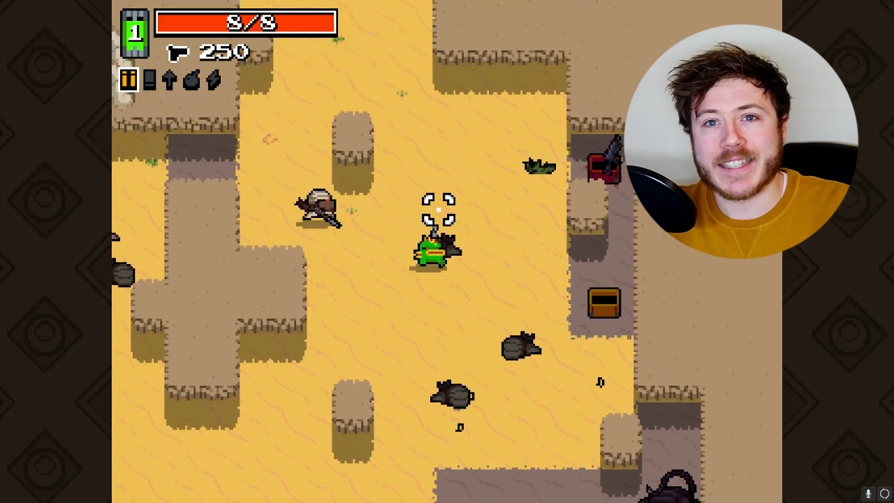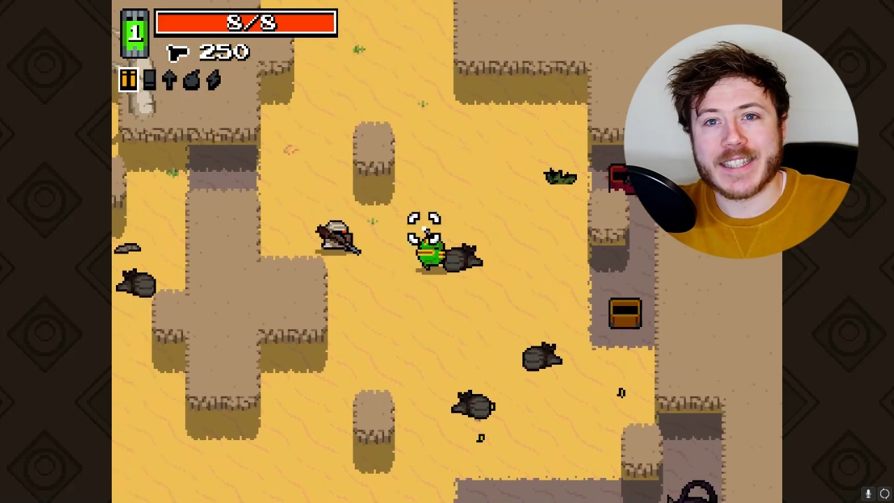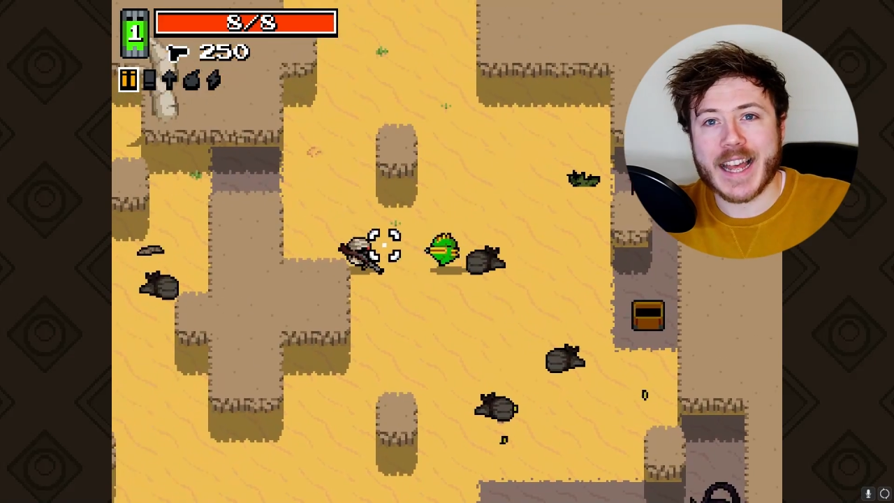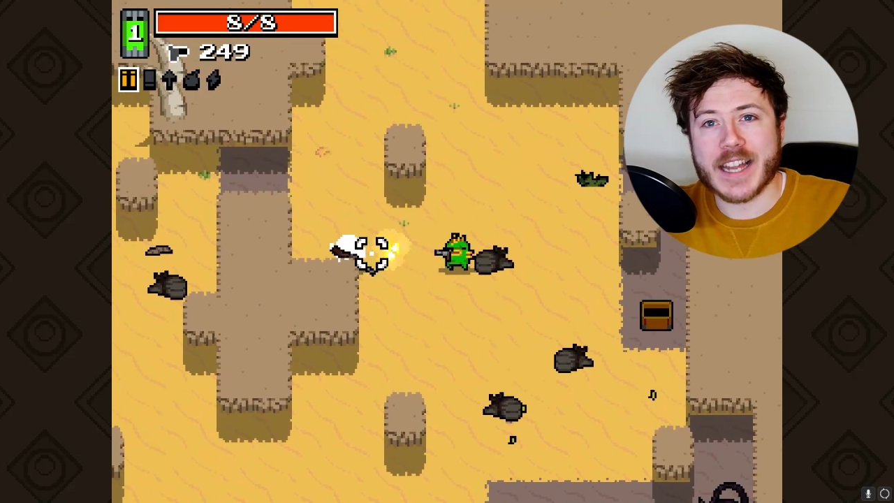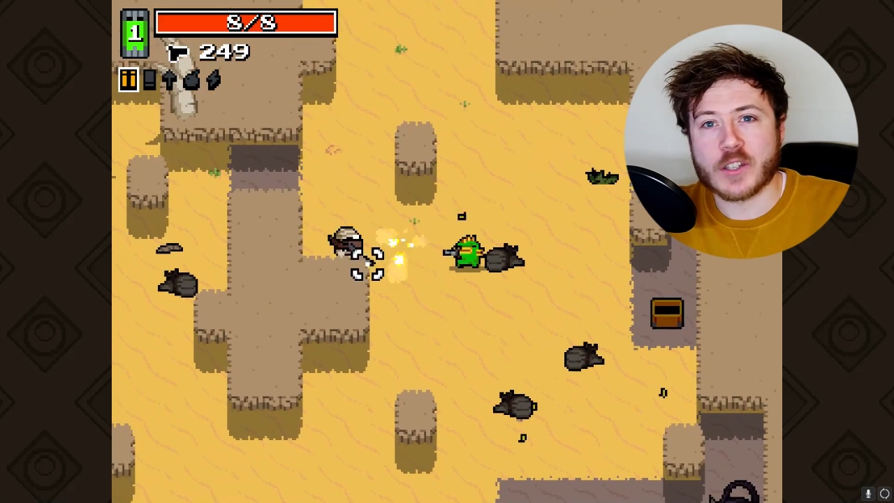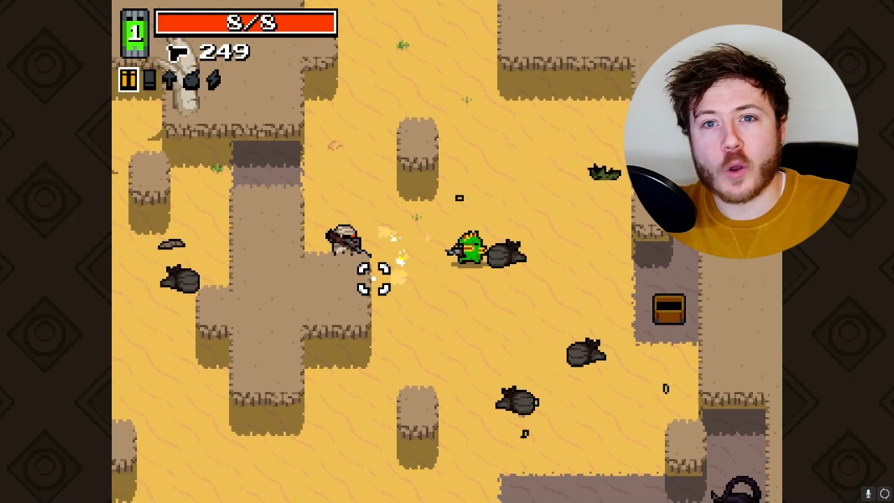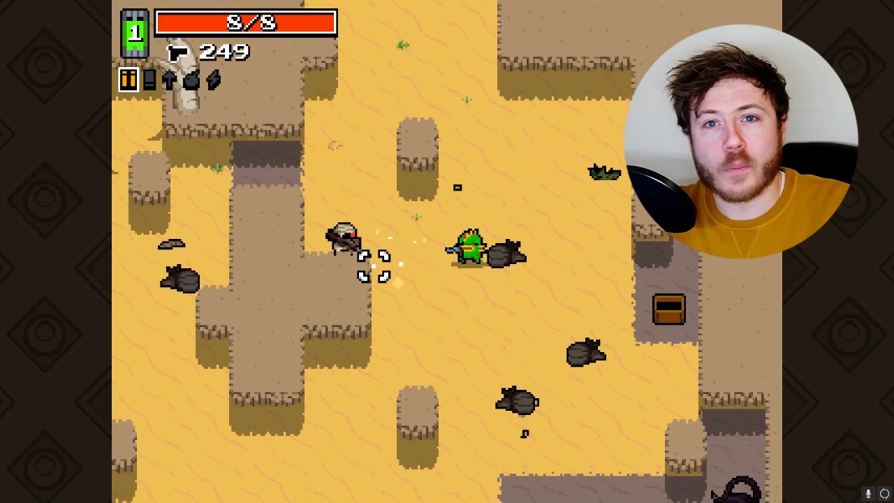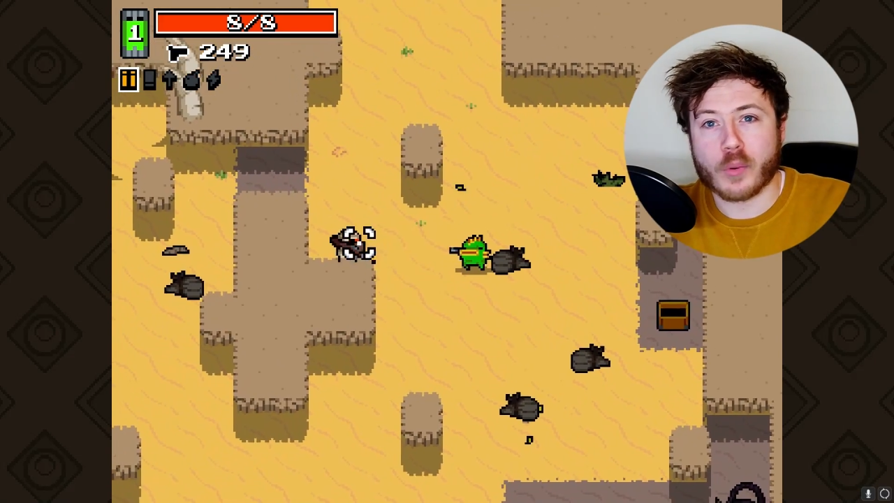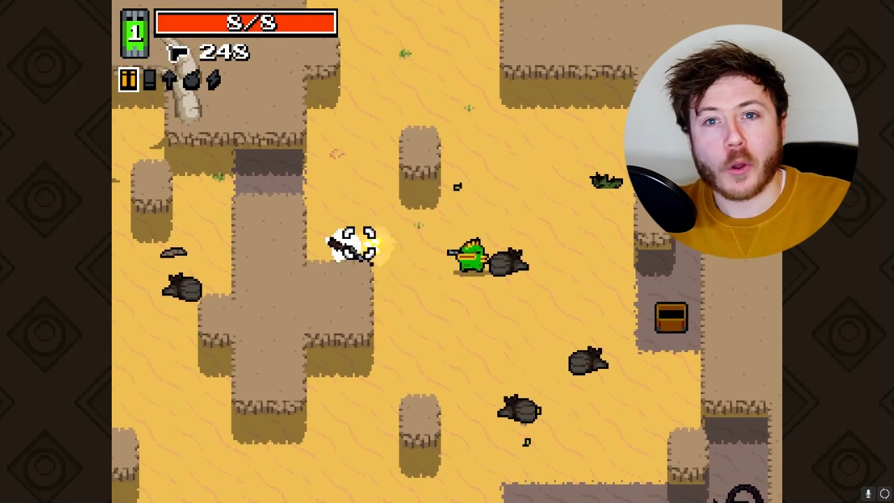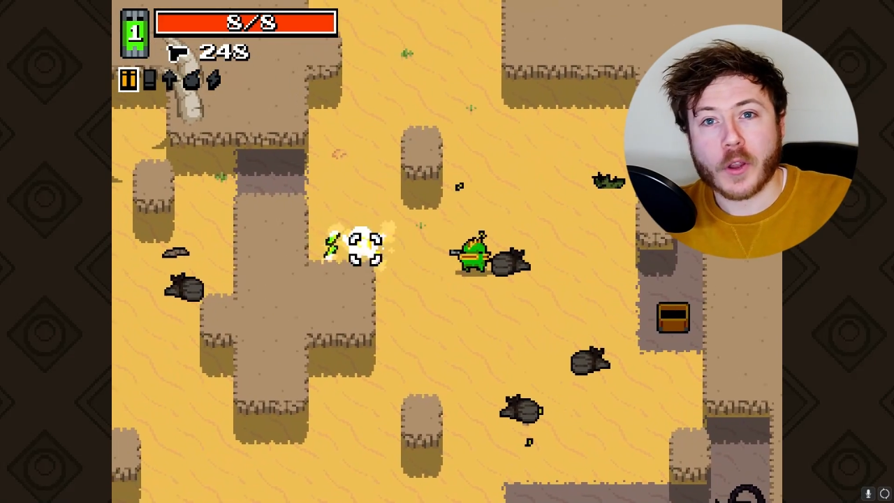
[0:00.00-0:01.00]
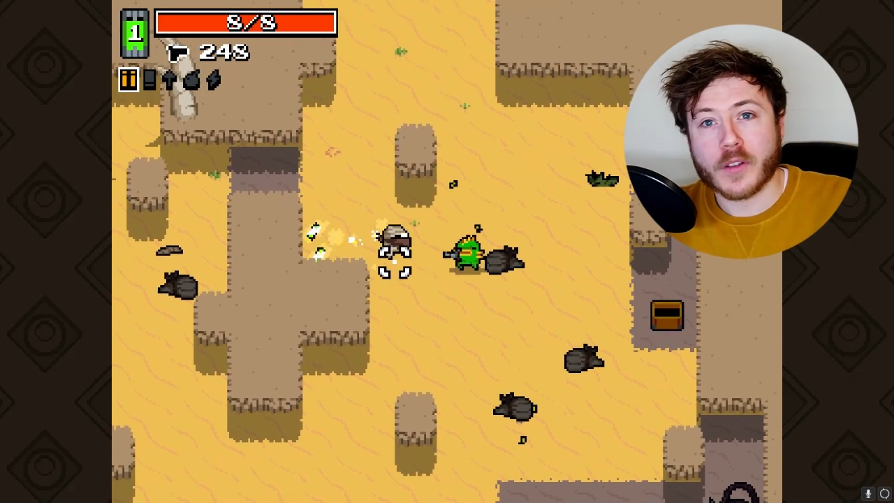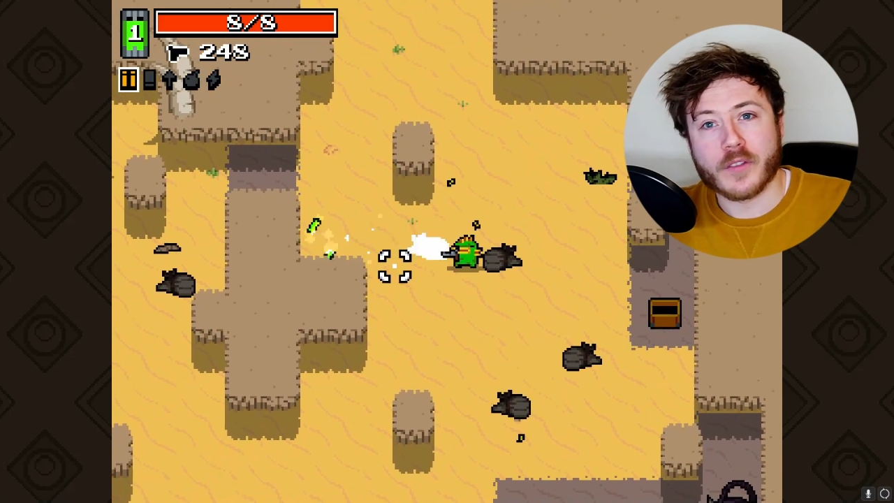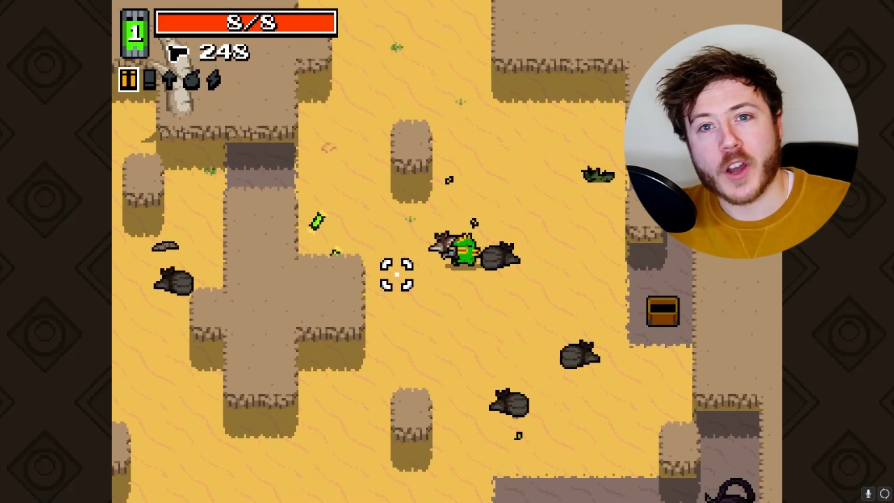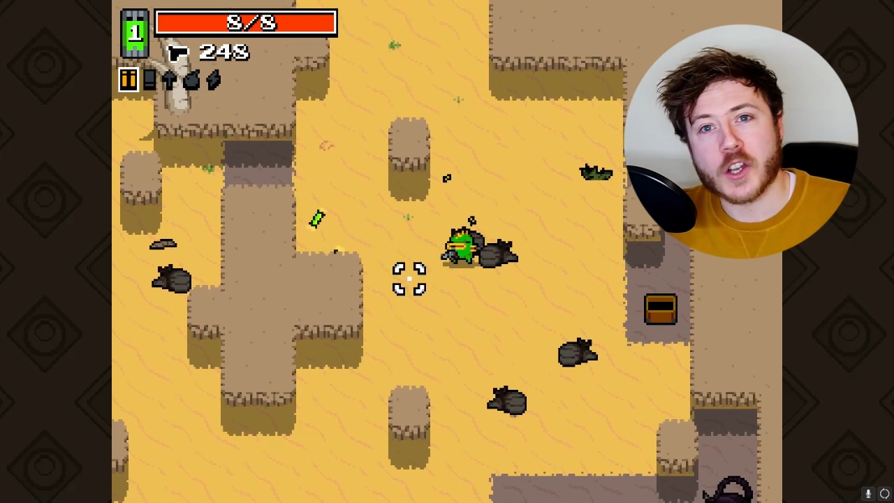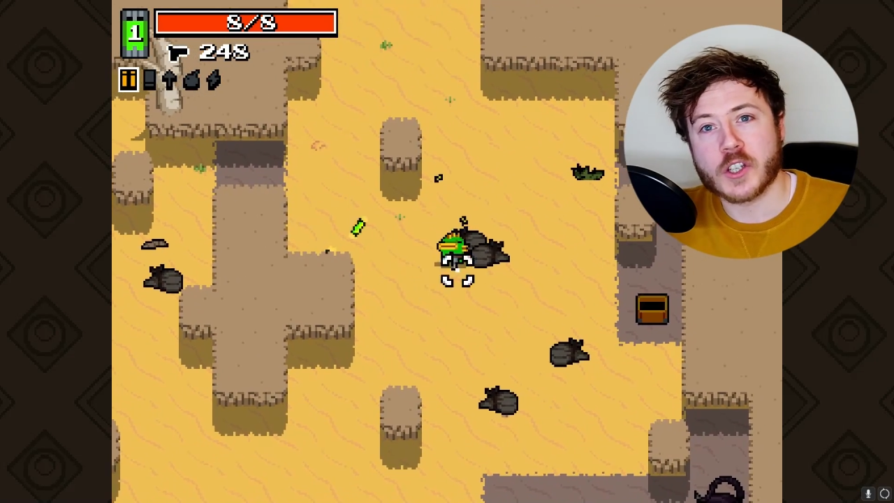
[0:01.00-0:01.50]
dead or broken
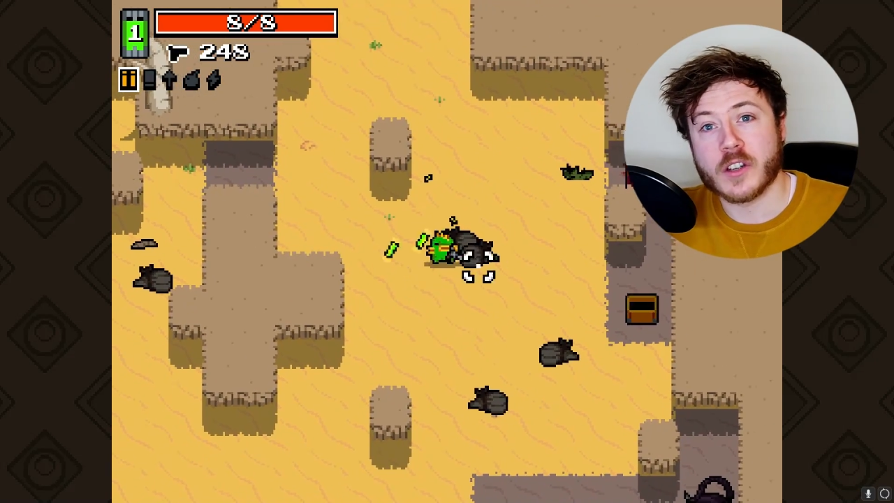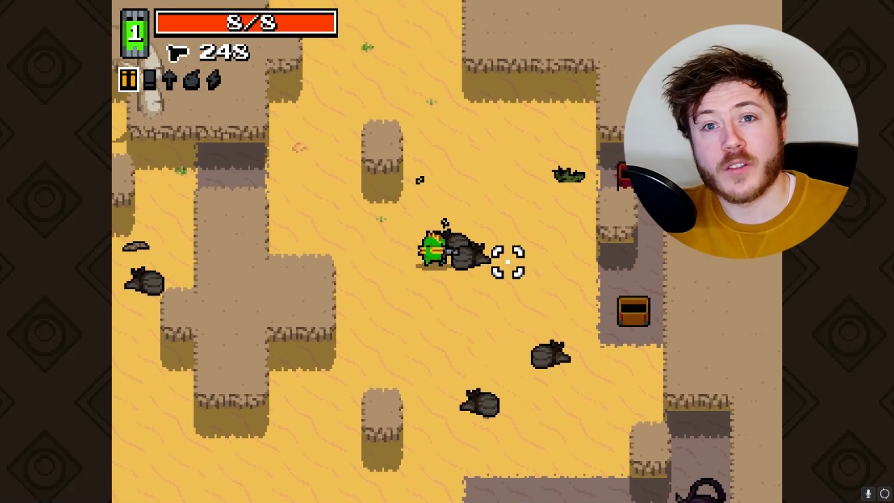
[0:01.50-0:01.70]
version